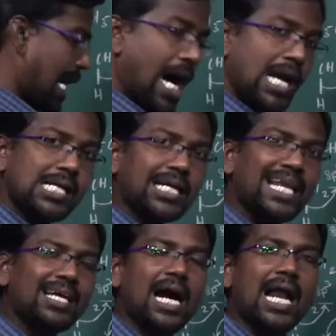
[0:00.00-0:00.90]

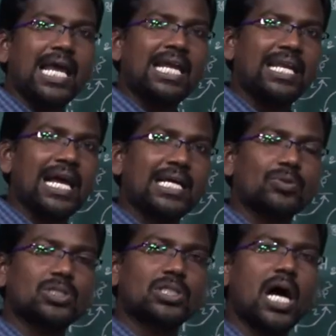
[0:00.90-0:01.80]
Alkyl halide react
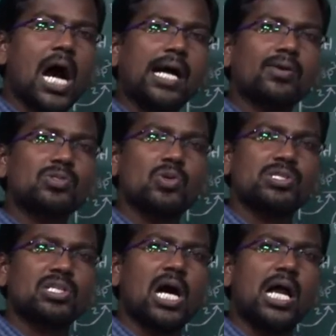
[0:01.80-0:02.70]
with the aqueous
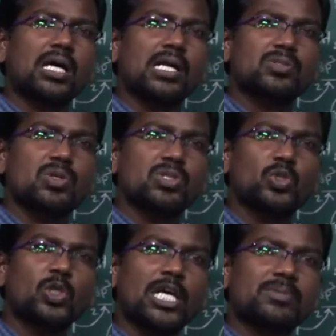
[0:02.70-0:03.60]
solution, alcoholic solution.
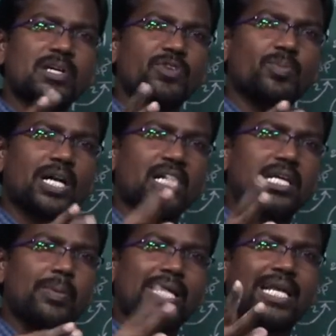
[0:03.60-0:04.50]
2 types of important
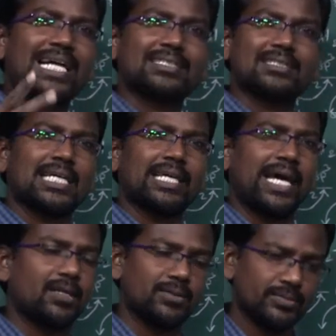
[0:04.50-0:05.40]
chemical reactions are
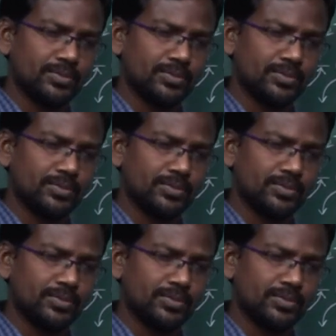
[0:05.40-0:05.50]
there.